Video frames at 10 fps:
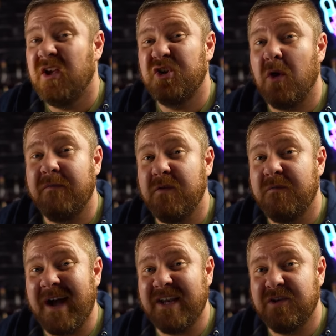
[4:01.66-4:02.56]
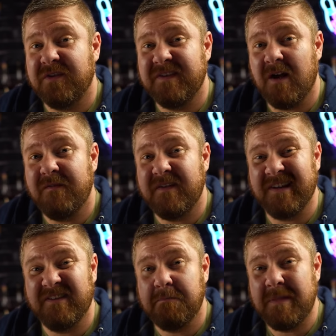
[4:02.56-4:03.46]
So if you find yourself in a
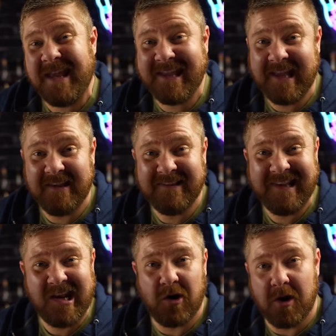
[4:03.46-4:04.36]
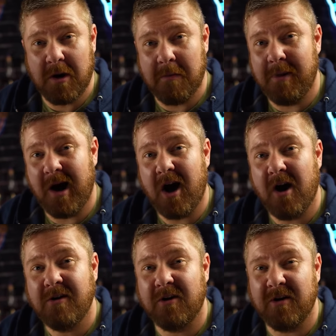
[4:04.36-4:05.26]
speakeasy or a
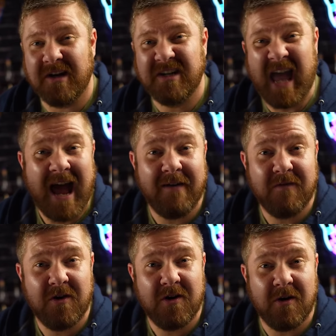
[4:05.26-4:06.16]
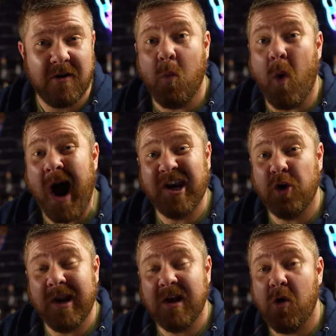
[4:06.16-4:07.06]
bar or a tavern or
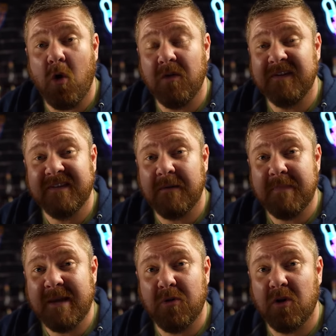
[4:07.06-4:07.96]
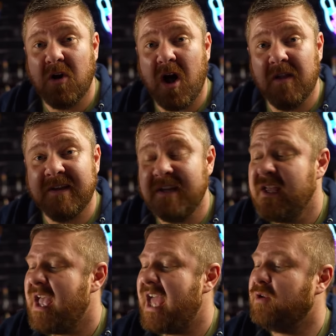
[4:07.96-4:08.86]
watering hole, as some people call it,
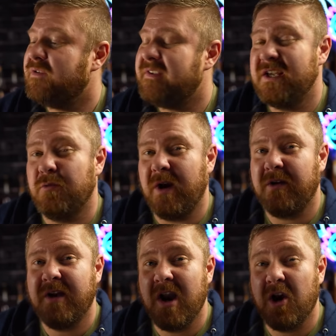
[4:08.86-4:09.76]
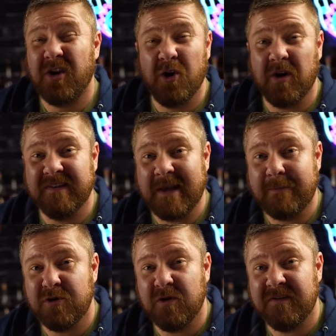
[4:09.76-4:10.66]
and you see a Rare Character
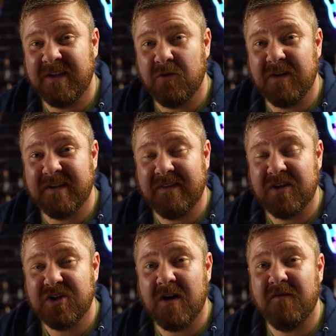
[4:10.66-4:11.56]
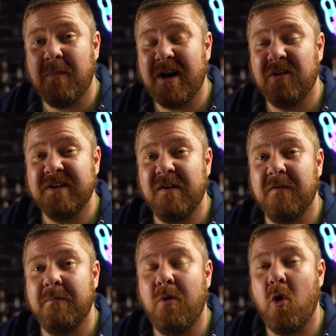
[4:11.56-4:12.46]
Exceptional series on the shelf, buy yourself
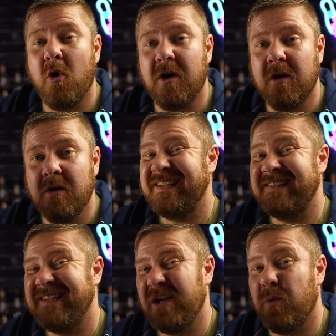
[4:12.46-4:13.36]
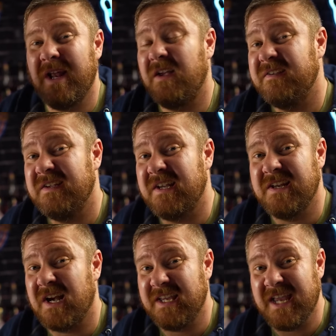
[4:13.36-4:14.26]
a pour to see what else
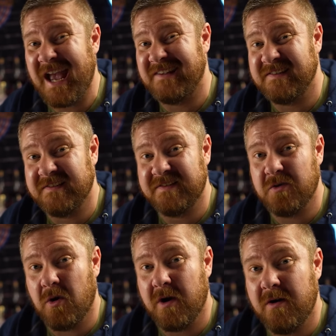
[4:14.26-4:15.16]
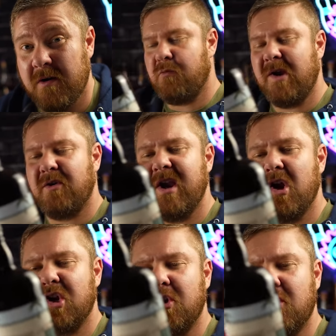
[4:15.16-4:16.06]
Kentucky has in store. Rare
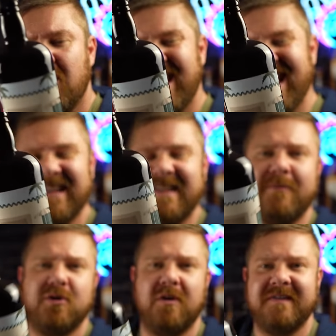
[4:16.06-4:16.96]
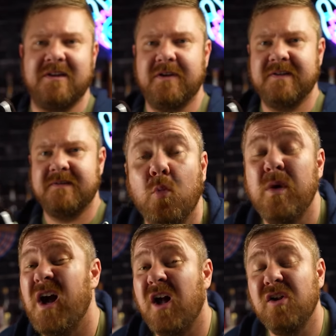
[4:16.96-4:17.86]
Character Exceptional series.
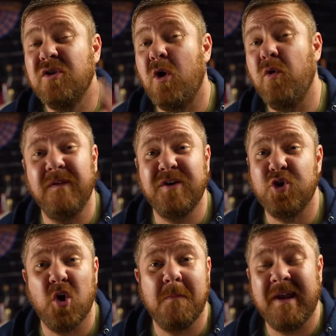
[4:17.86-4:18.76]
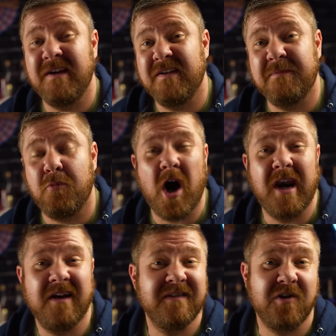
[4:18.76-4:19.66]
We all know that tremendous
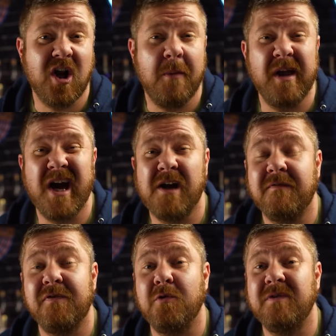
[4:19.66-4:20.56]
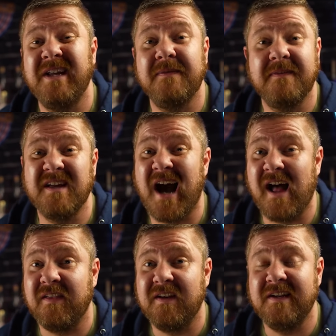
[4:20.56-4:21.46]
products are coming out of 13th
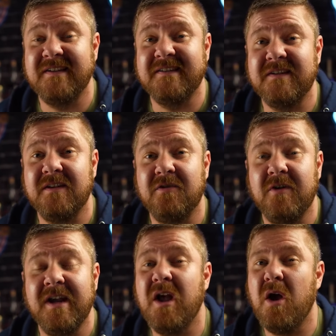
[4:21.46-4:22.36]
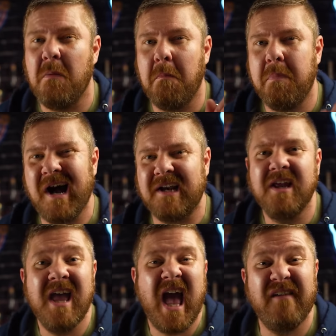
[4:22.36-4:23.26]
Colony Distillery, but
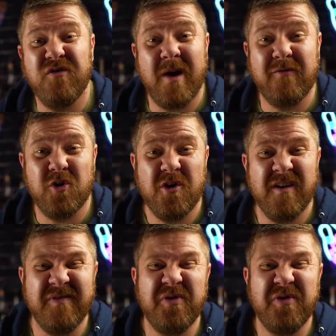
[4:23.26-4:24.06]
have you ever heard of